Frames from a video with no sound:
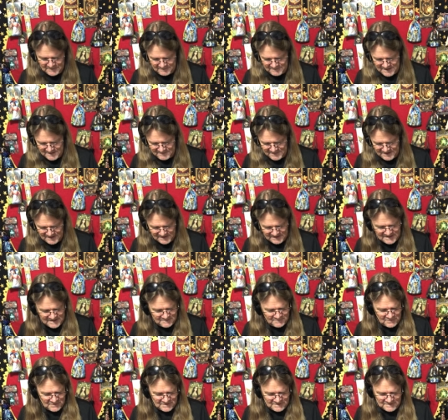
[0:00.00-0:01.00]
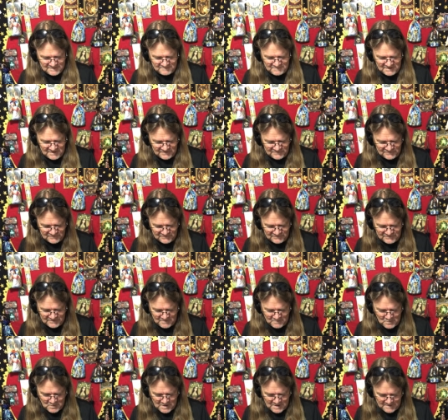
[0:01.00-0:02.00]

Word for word: there may be a Libra in the picture somewhere.